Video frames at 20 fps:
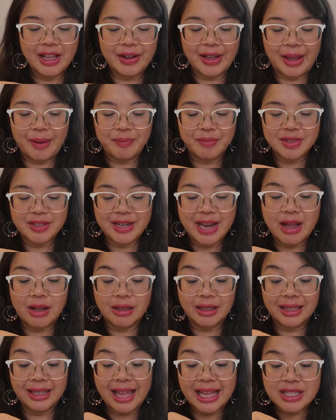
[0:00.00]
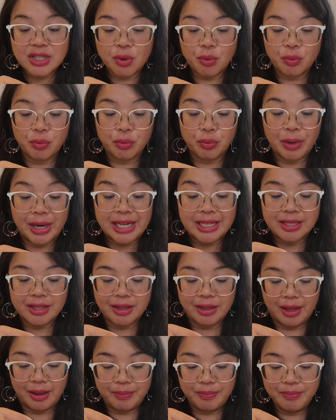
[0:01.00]
Okay, so now let's rate
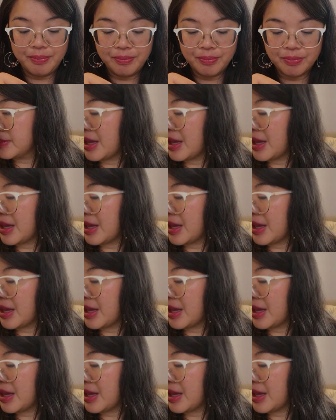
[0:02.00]
them.